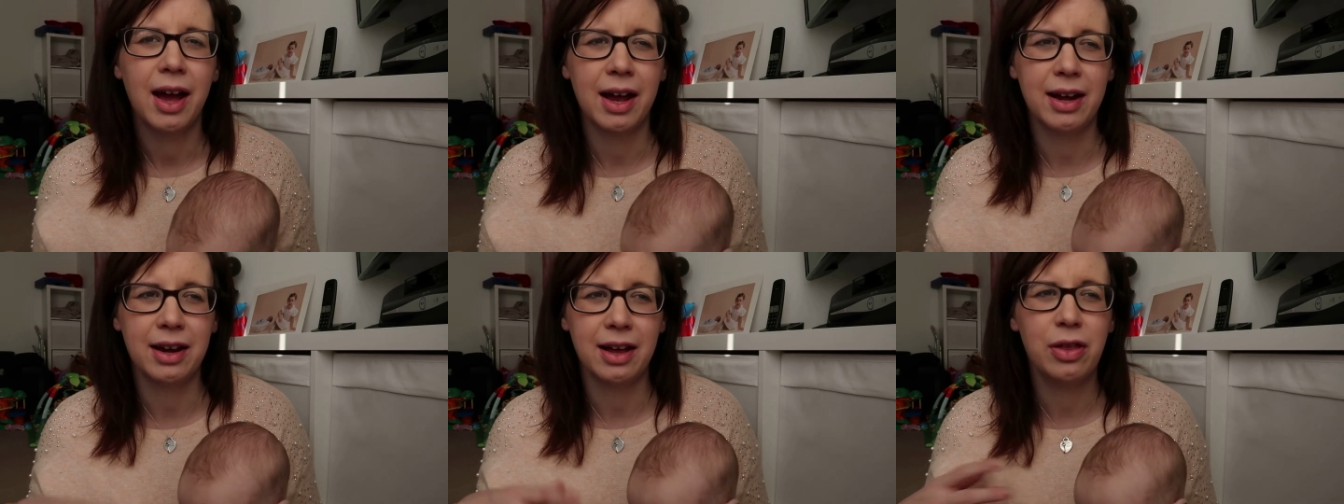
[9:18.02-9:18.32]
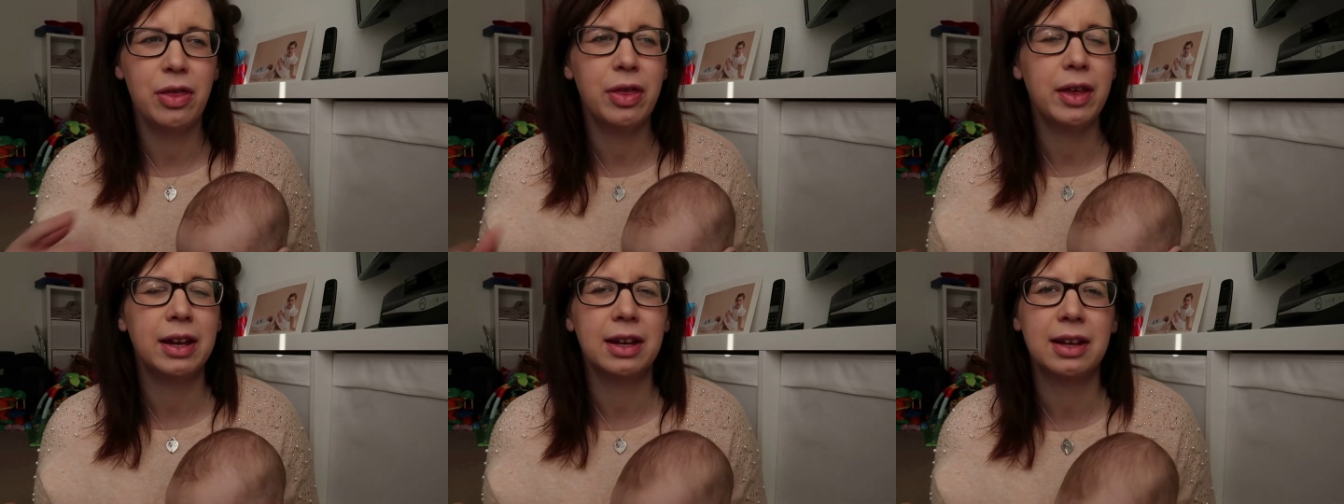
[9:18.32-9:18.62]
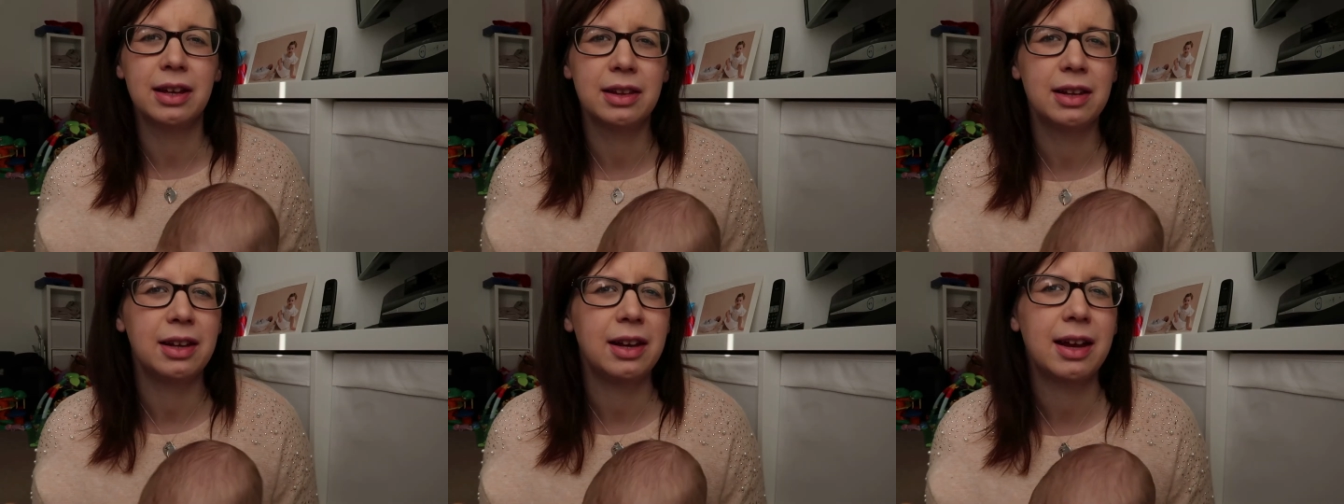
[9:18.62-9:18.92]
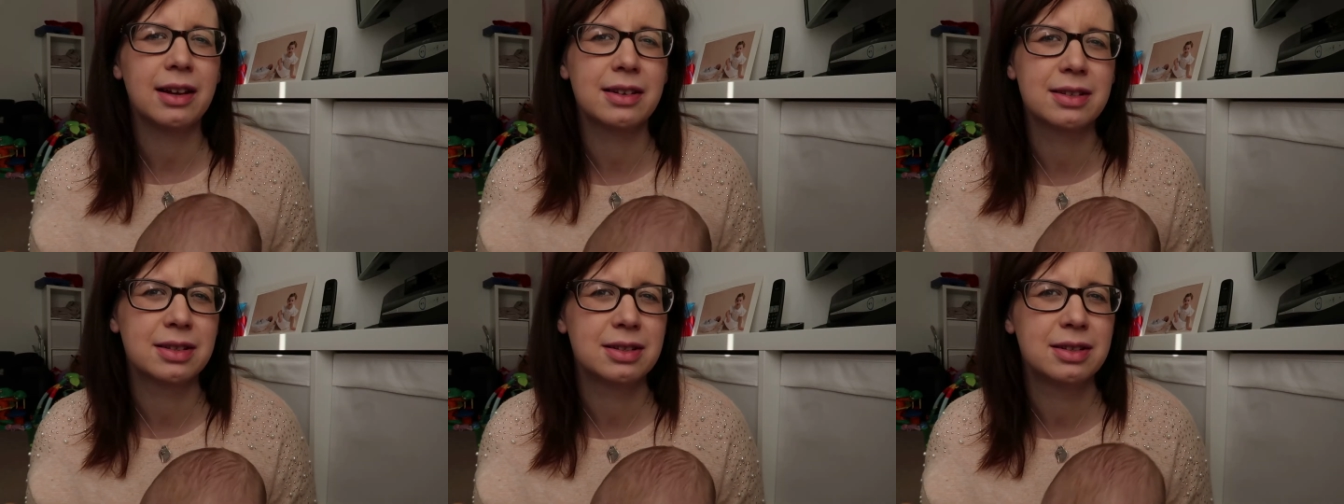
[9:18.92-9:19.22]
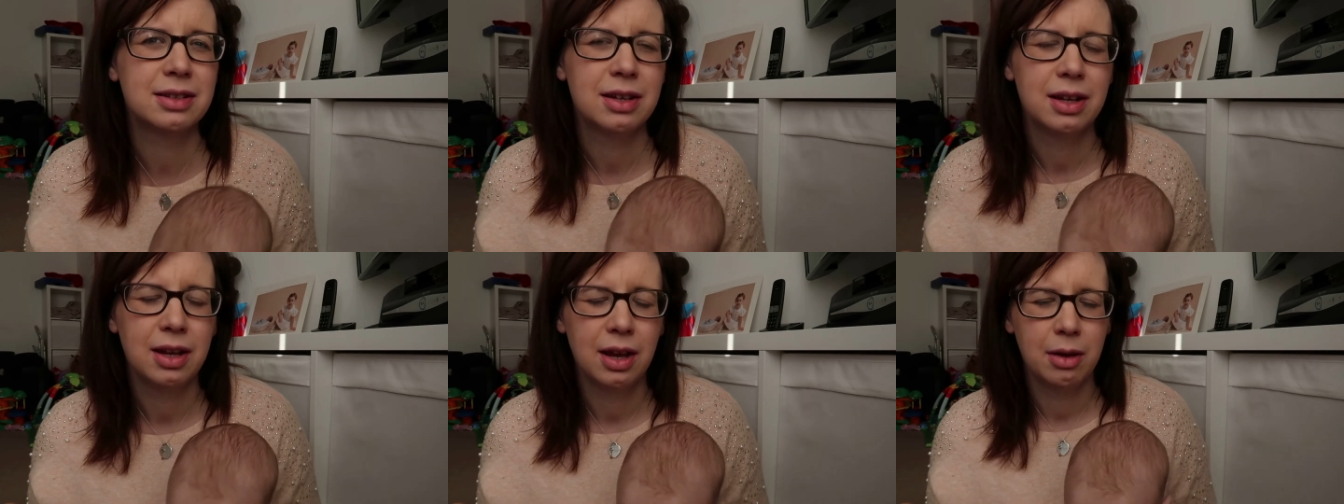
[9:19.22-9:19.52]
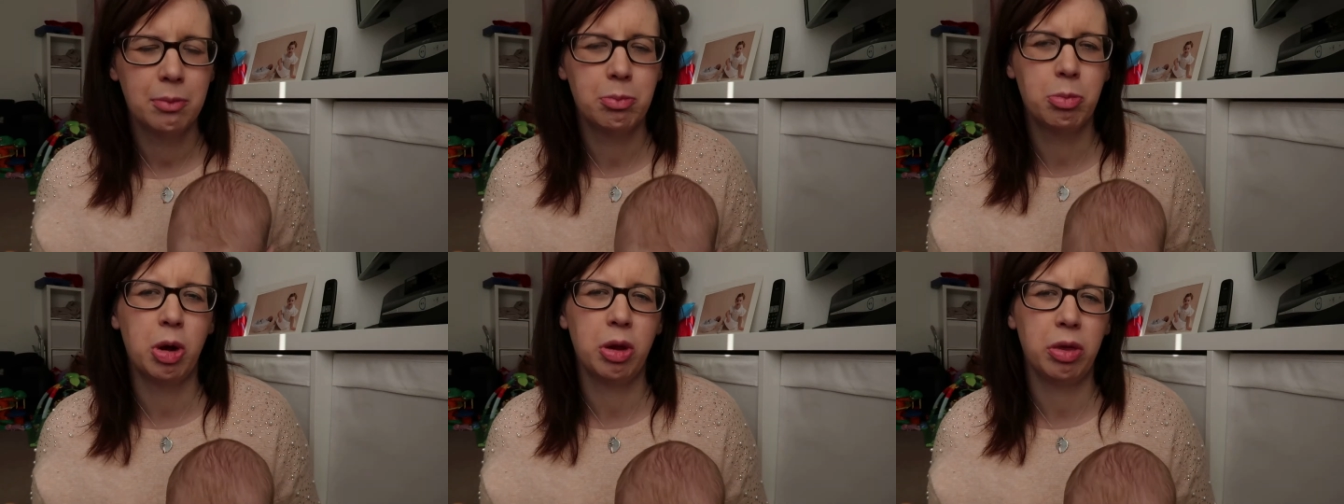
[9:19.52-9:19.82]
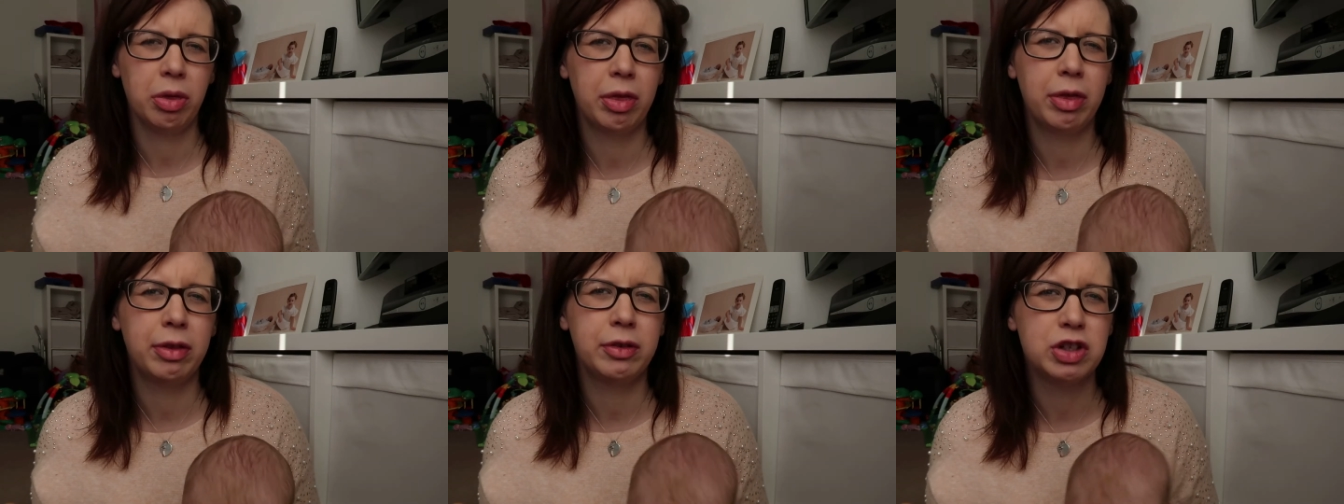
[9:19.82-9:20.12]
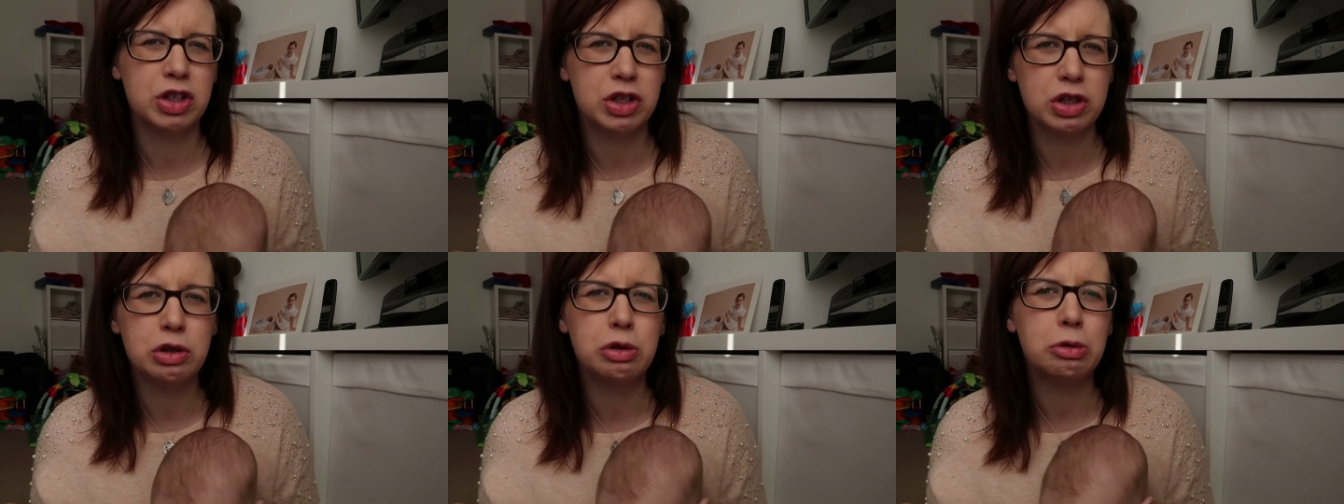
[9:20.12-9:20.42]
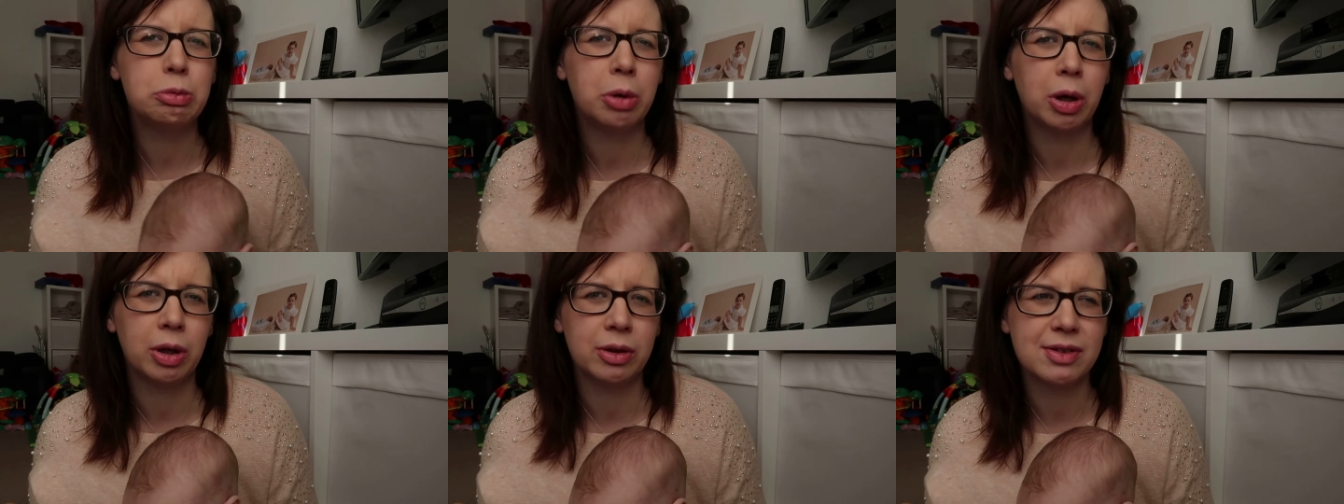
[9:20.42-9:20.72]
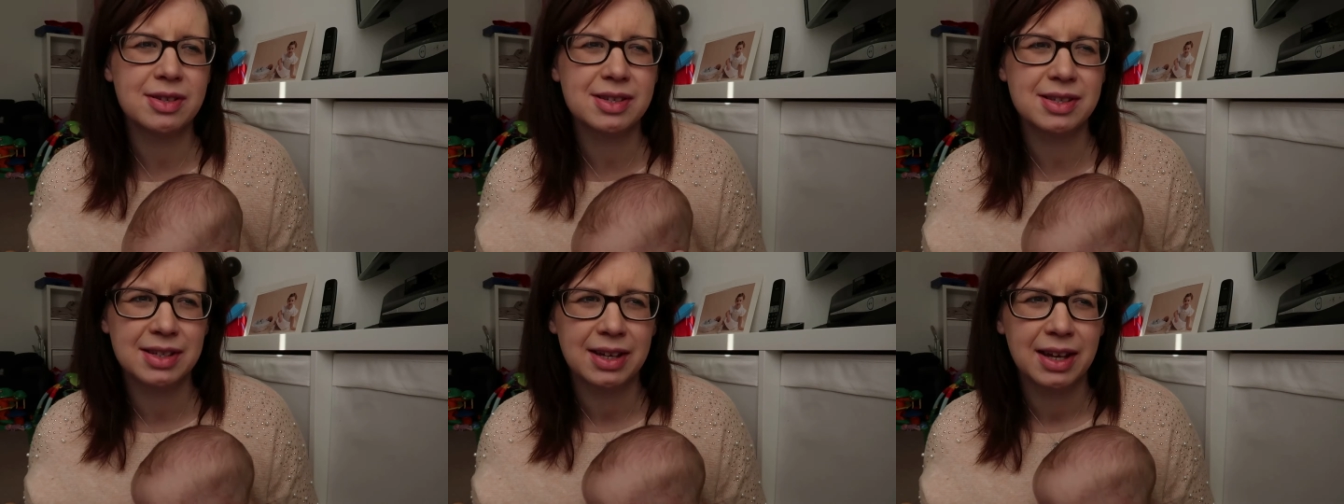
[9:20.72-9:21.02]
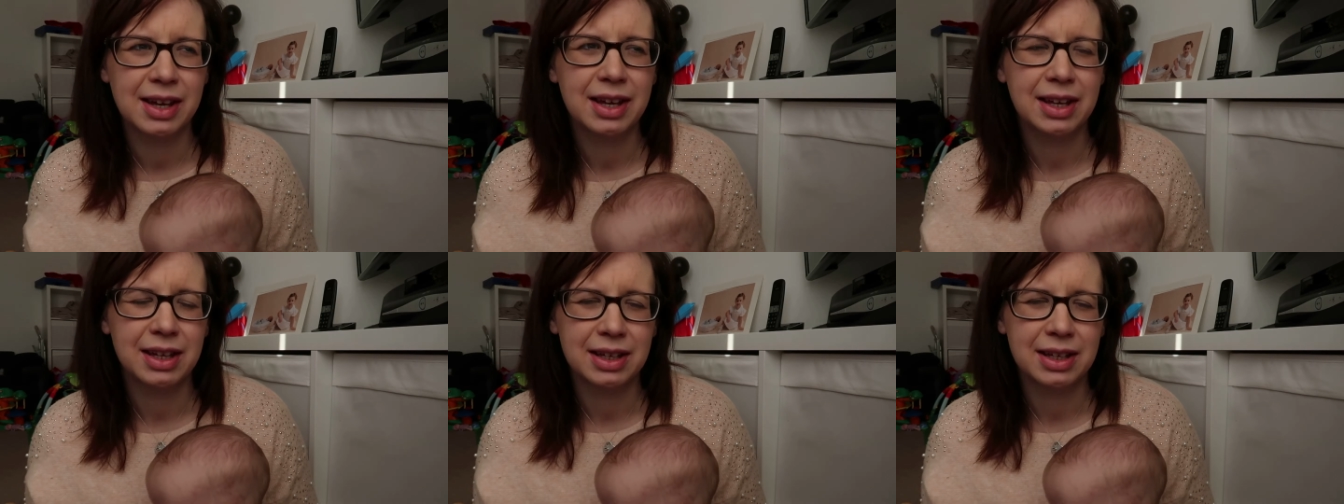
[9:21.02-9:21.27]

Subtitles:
And I think in the next month to 2 months,